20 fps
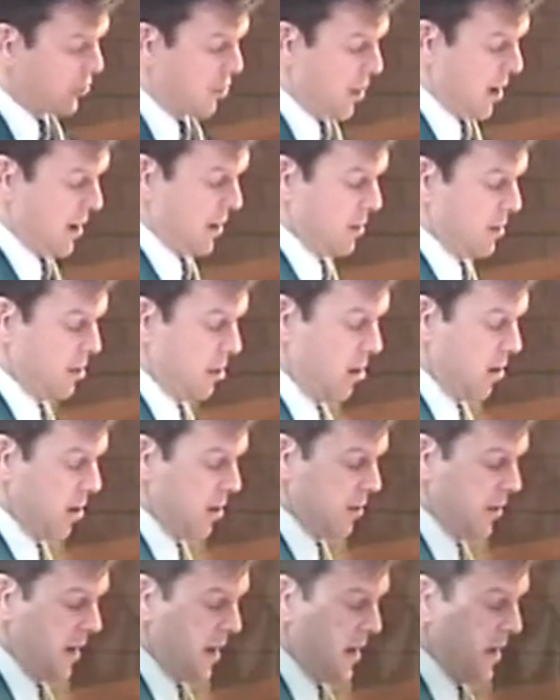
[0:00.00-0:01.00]
credit card
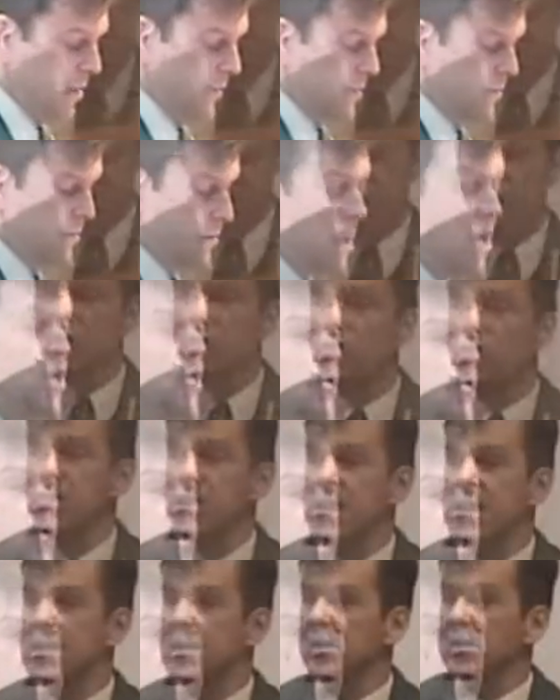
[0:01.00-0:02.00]
debts,
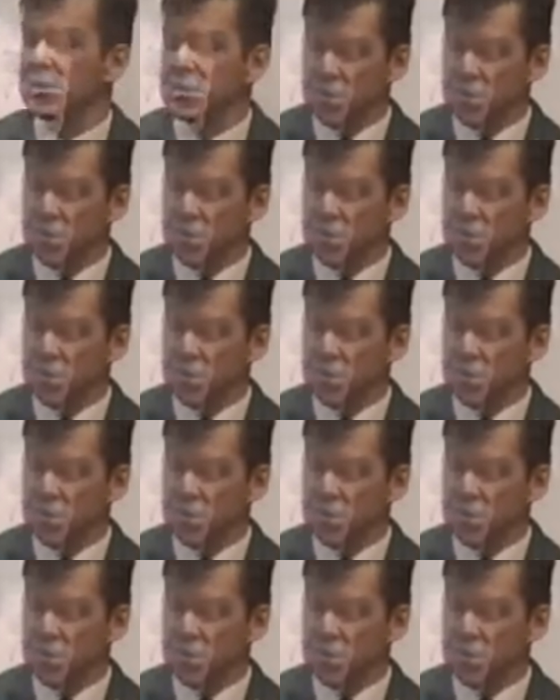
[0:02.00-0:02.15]
creating a